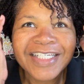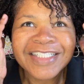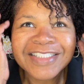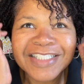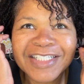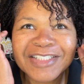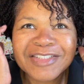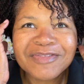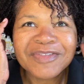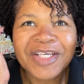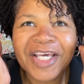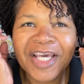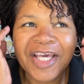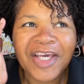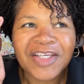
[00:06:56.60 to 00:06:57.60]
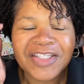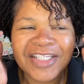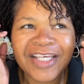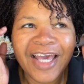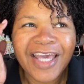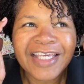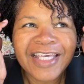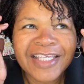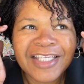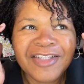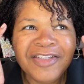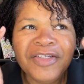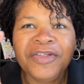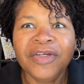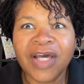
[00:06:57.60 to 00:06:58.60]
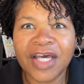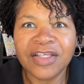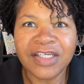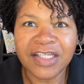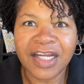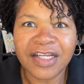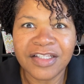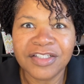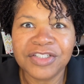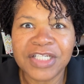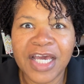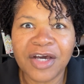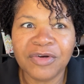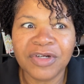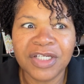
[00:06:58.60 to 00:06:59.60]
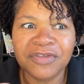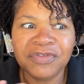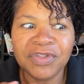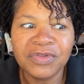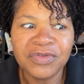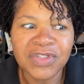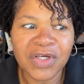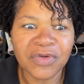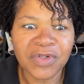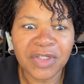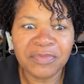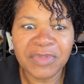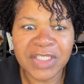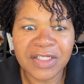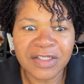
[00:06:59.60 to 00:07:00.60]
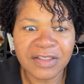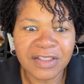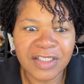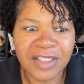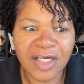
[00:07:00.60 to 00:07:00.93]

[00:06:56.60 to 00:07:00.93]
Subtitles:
just I can, how you get out of the shower if you don't immediately